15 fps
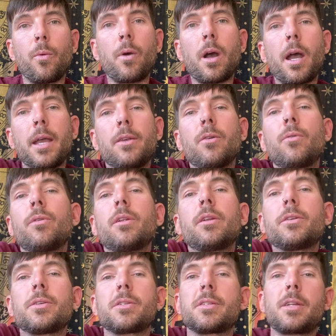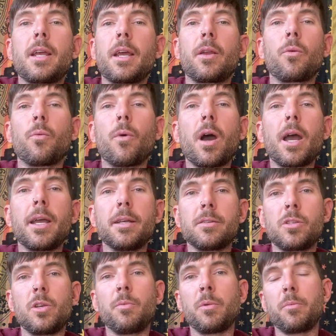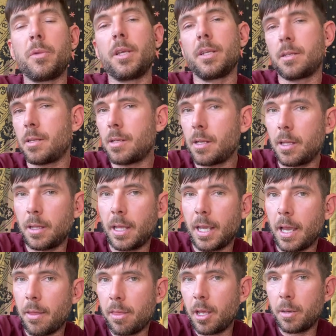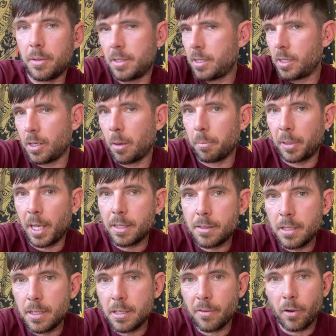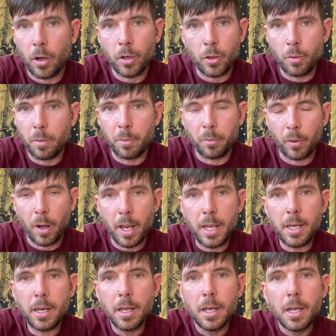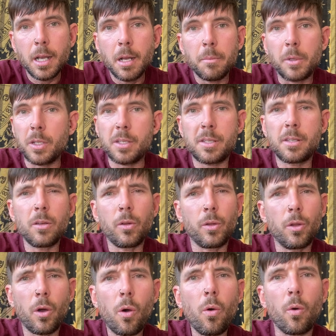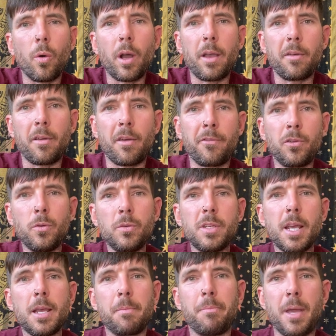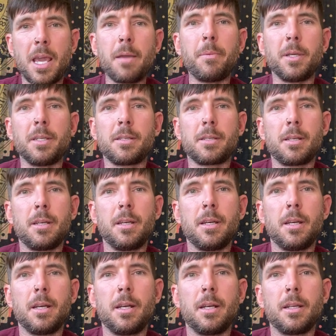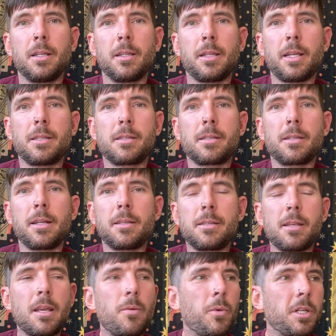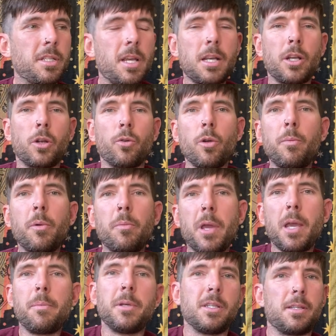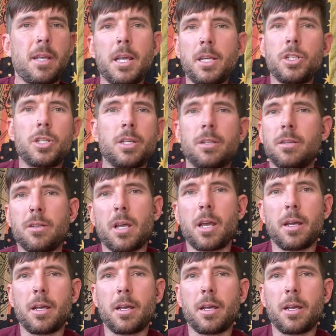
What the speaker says: I don't understand why, as human beings, like, I think it was the complexities of our human brain, but still, no. If you take babies, let's say we take a group of babies, Asian,